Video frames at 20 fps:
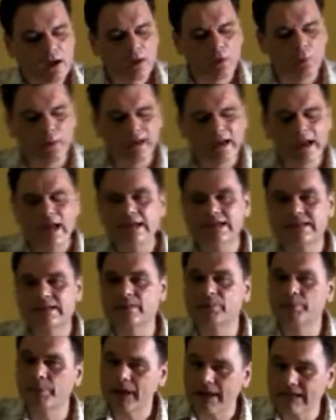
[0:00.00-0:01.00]
Whereas
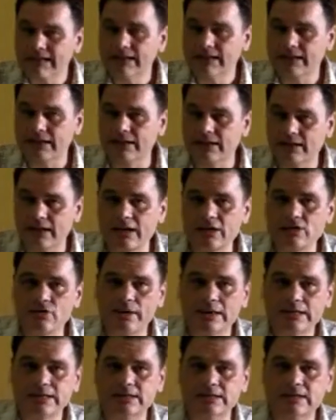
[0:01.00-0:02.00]
the present
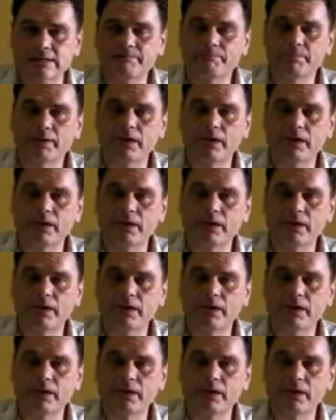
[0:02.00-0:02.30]
continuous,